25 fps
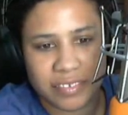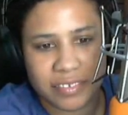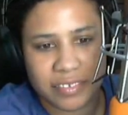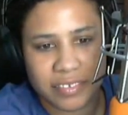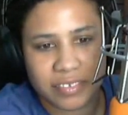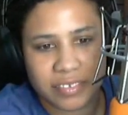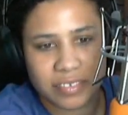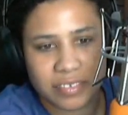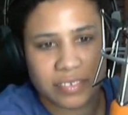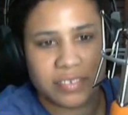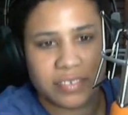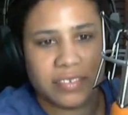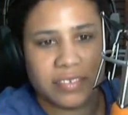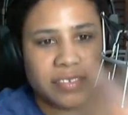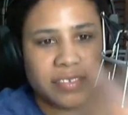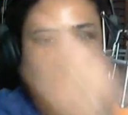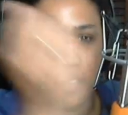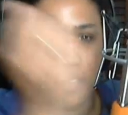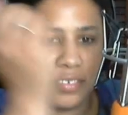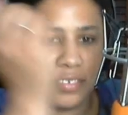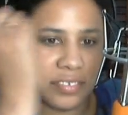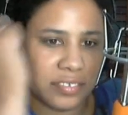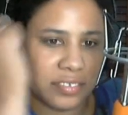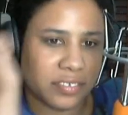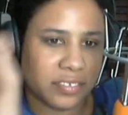
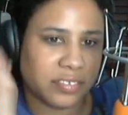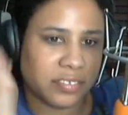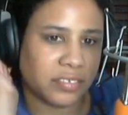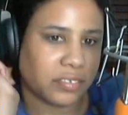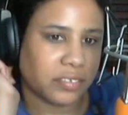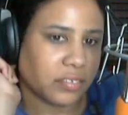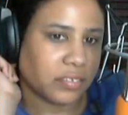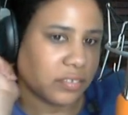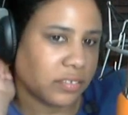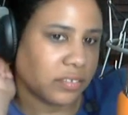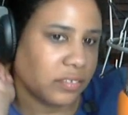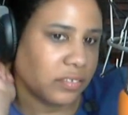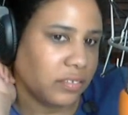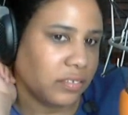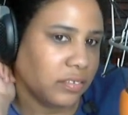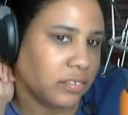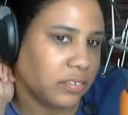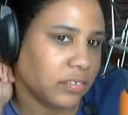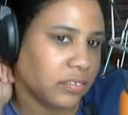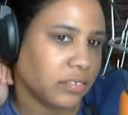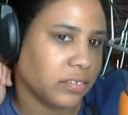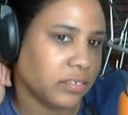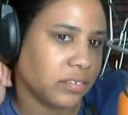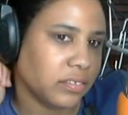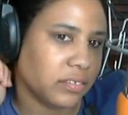
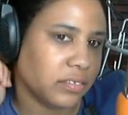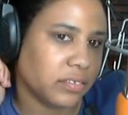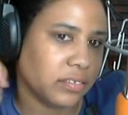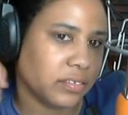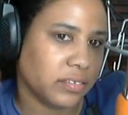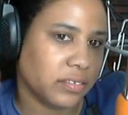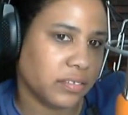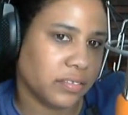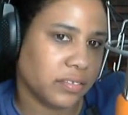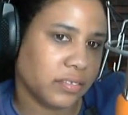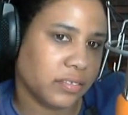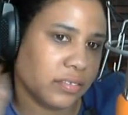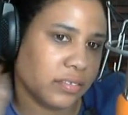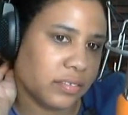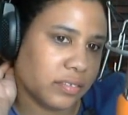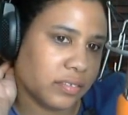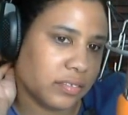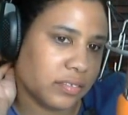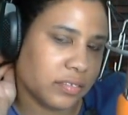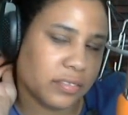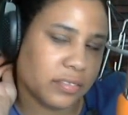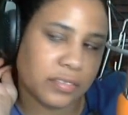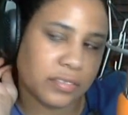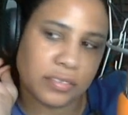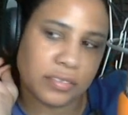
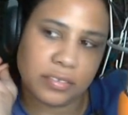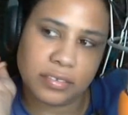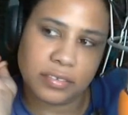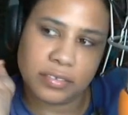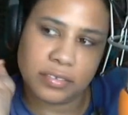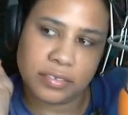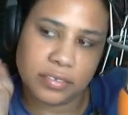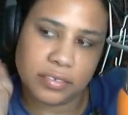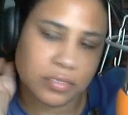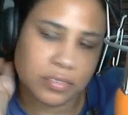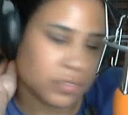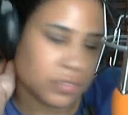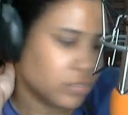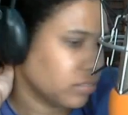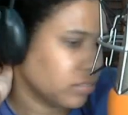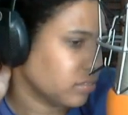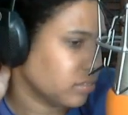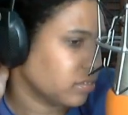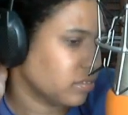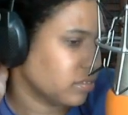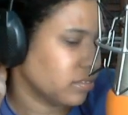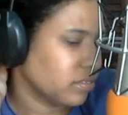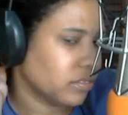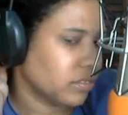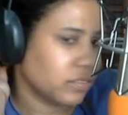
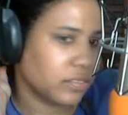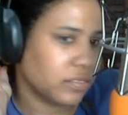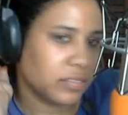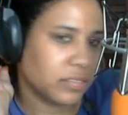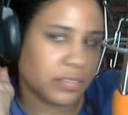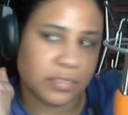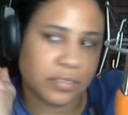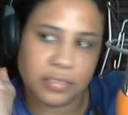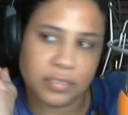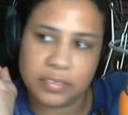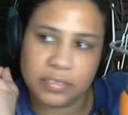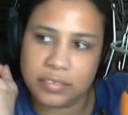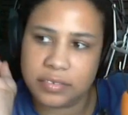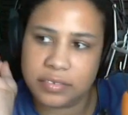(silent)